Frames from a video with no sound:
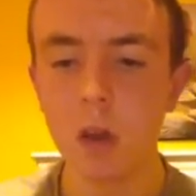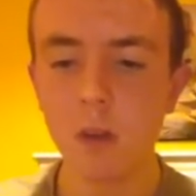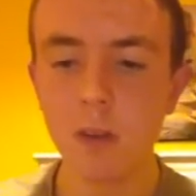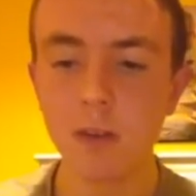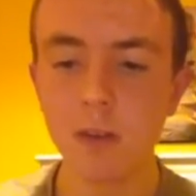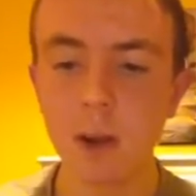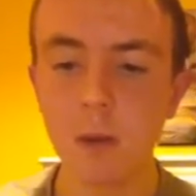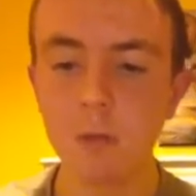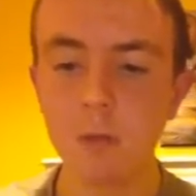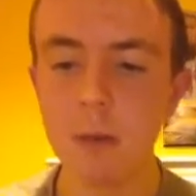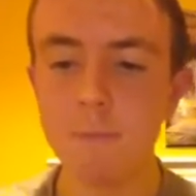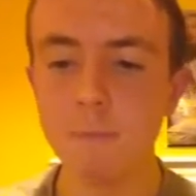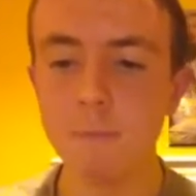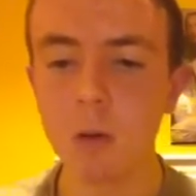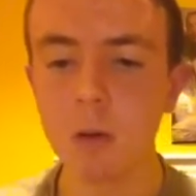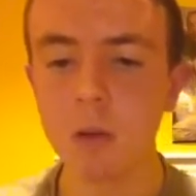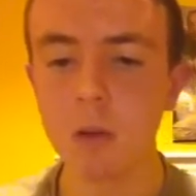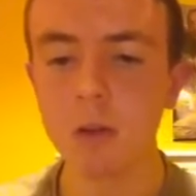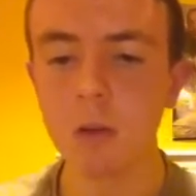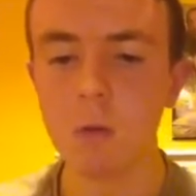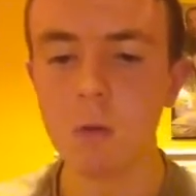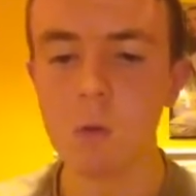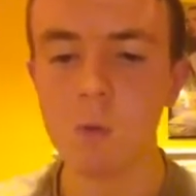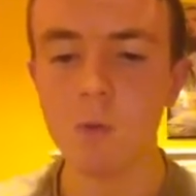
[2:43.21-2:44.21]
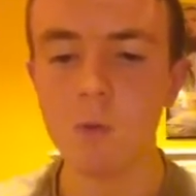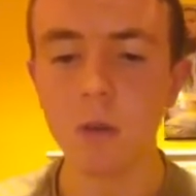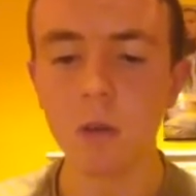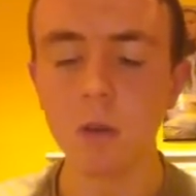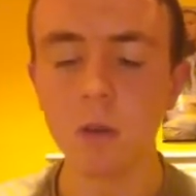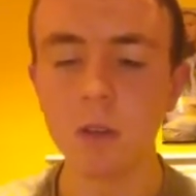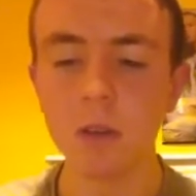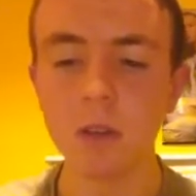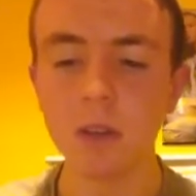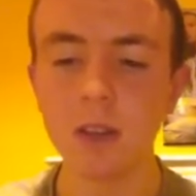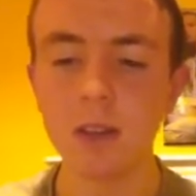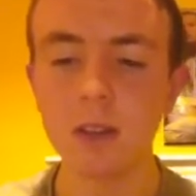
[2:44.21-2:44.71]
So we pulled over
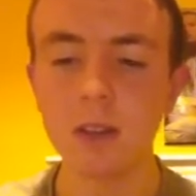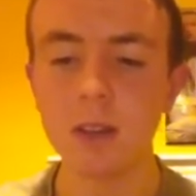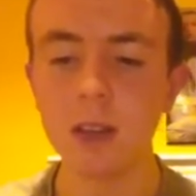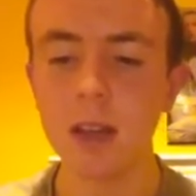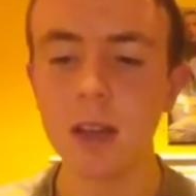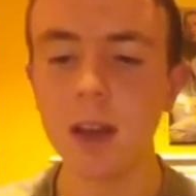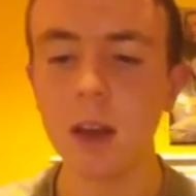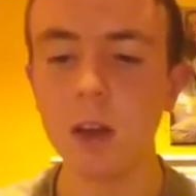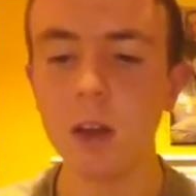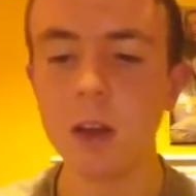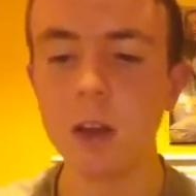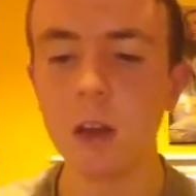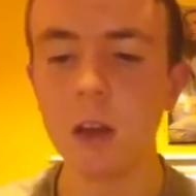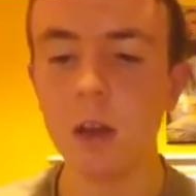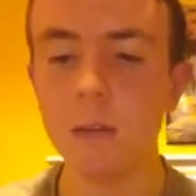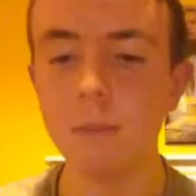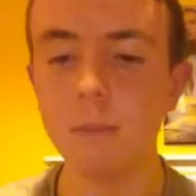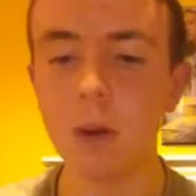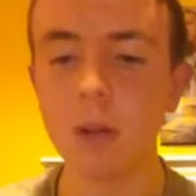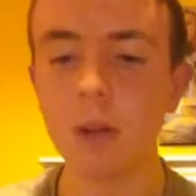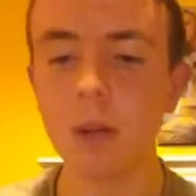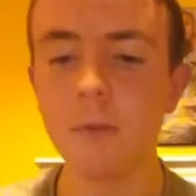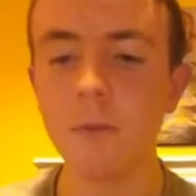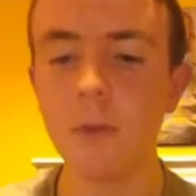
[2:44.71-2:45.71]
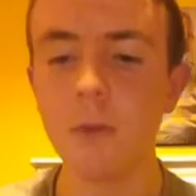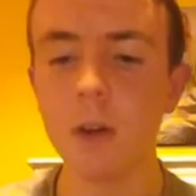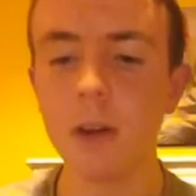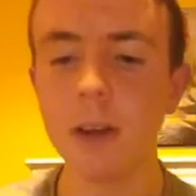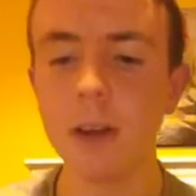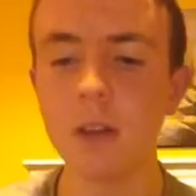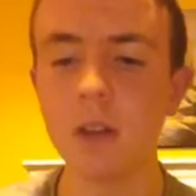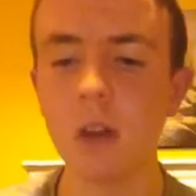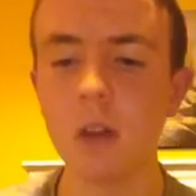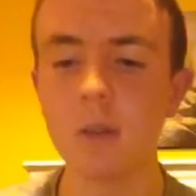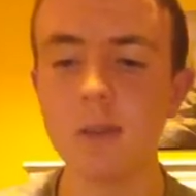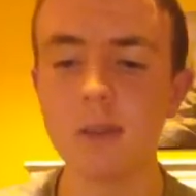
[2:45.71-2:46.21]
to take a
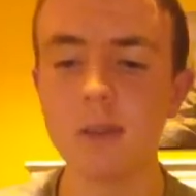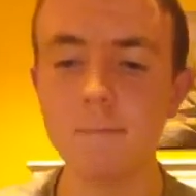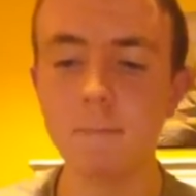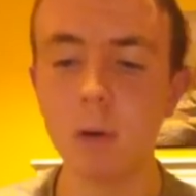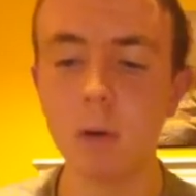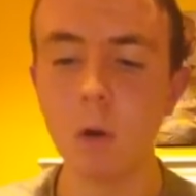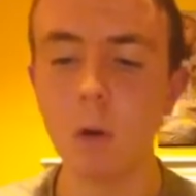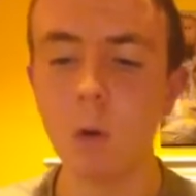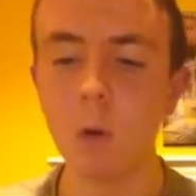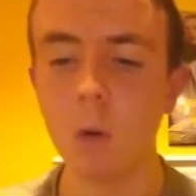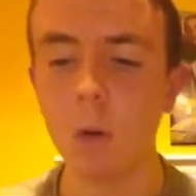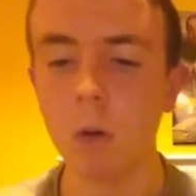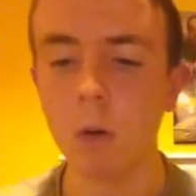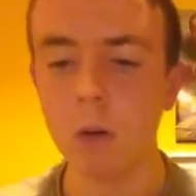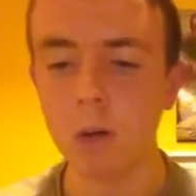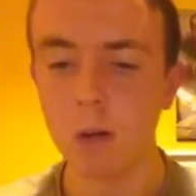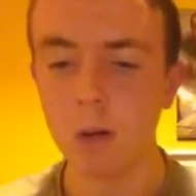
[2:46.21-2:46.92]
motherfucking dirty poo.